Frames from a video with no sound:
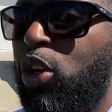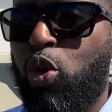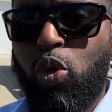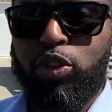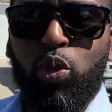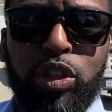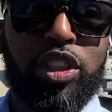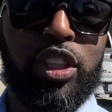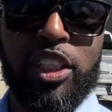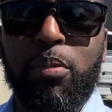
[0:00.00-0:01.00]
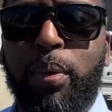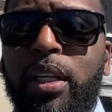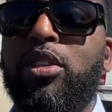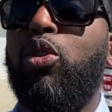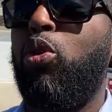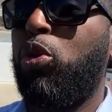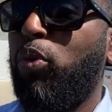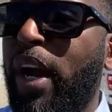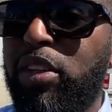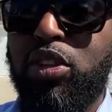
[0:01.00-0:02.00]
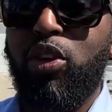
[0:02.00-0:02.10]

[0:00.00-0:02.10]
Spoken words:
going towards Chesapeake to go around to